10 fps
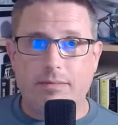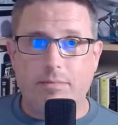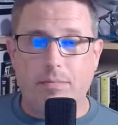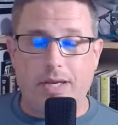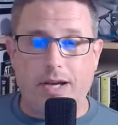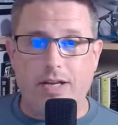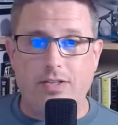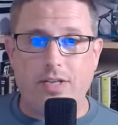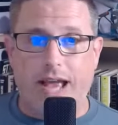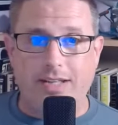
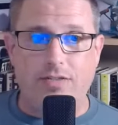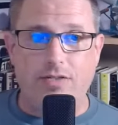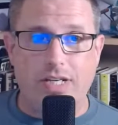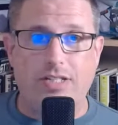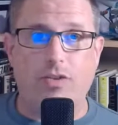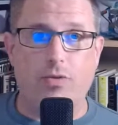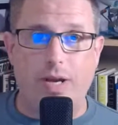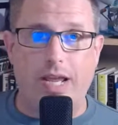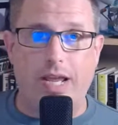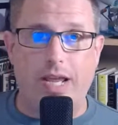because as of season
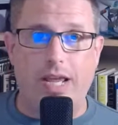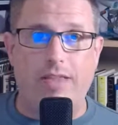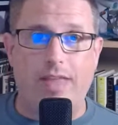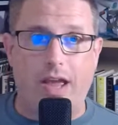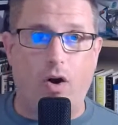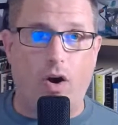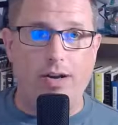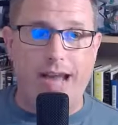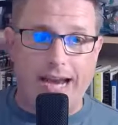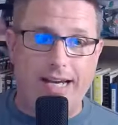3, they are
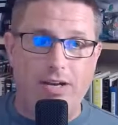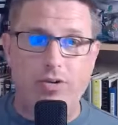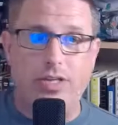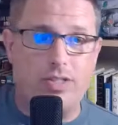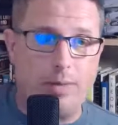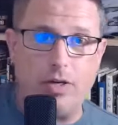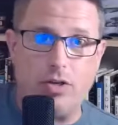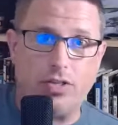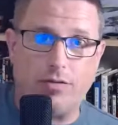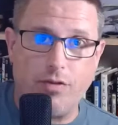900 some
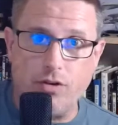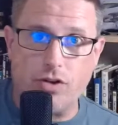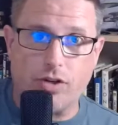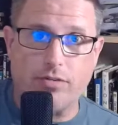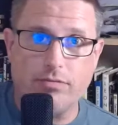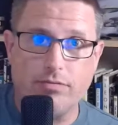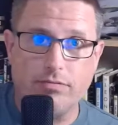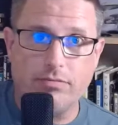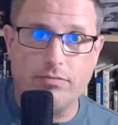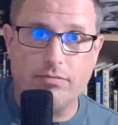years in the future
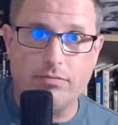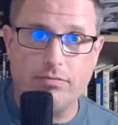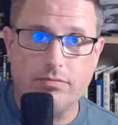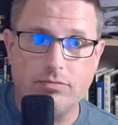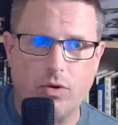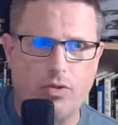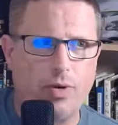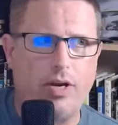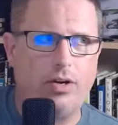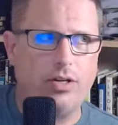or
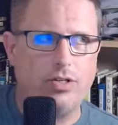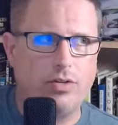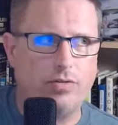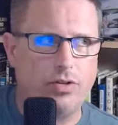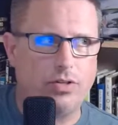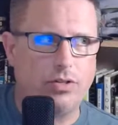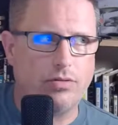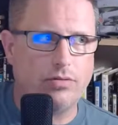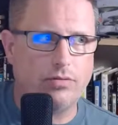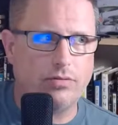300 years in the future.
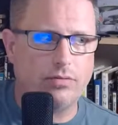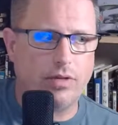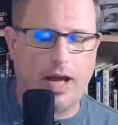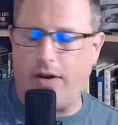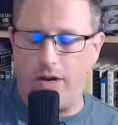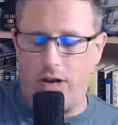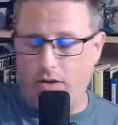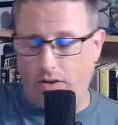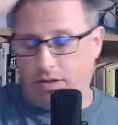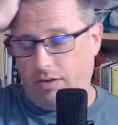I don't know
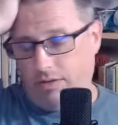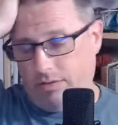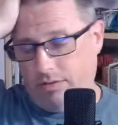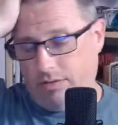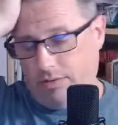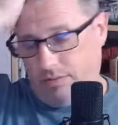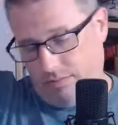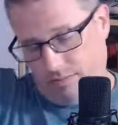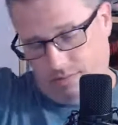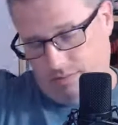how long
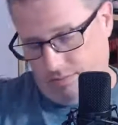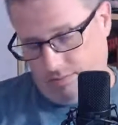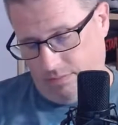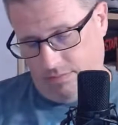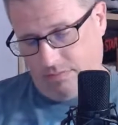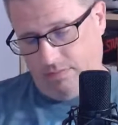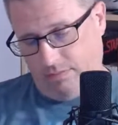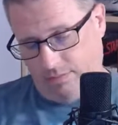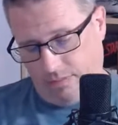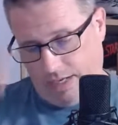they're.
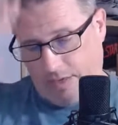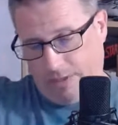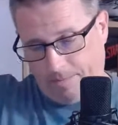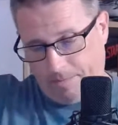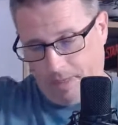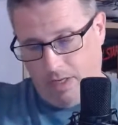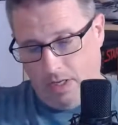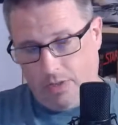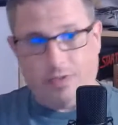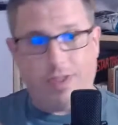Anyway,
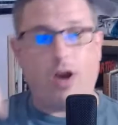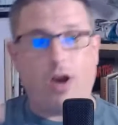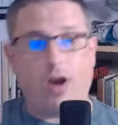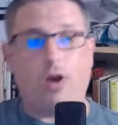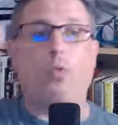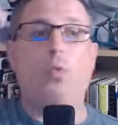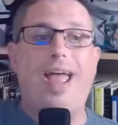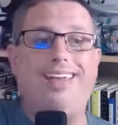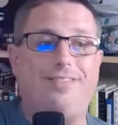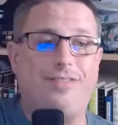they're way
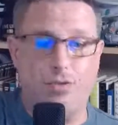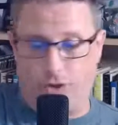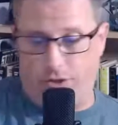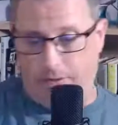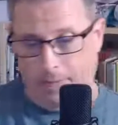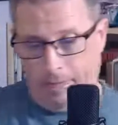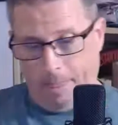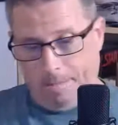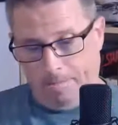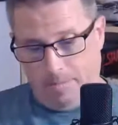in the future.
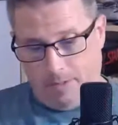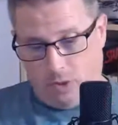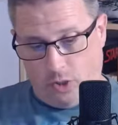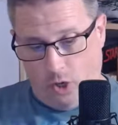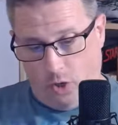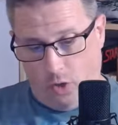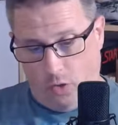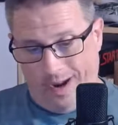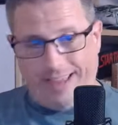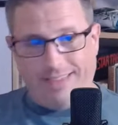
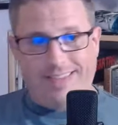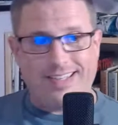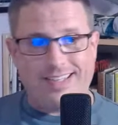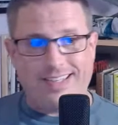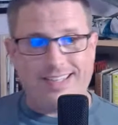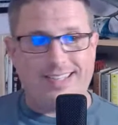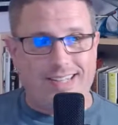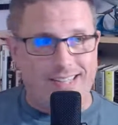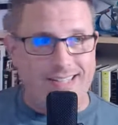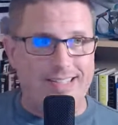So, and this
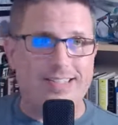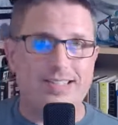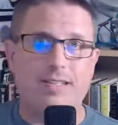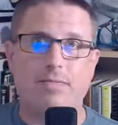is,